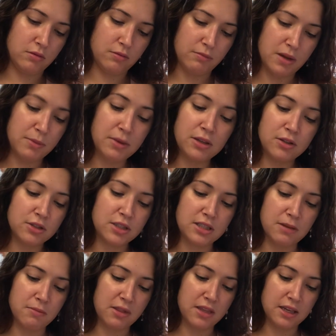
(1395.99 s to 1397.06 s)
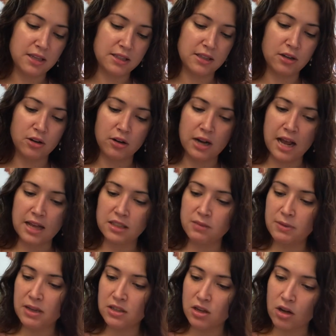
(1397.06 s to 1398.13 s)
Maybe there's some things that are an
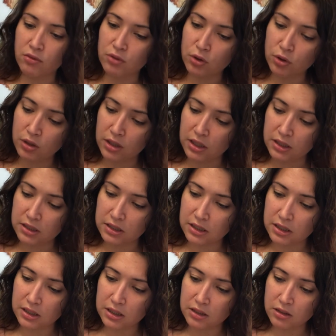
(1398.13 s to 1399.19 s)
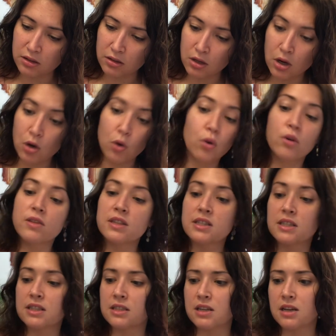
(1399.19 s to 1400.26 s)
aspect of your healing here, or this
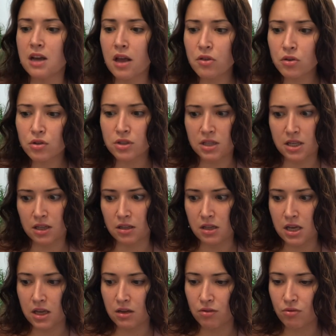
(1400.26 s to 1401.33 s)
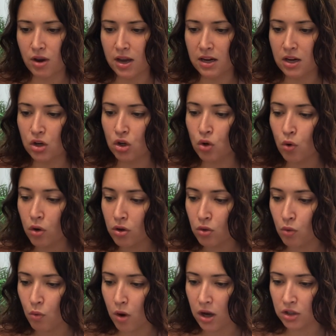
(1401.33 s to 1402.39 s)
is another's healing, right? And you're the
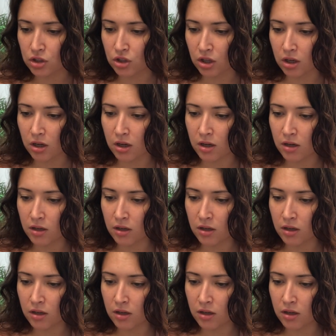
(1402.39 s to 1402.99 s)
watcher.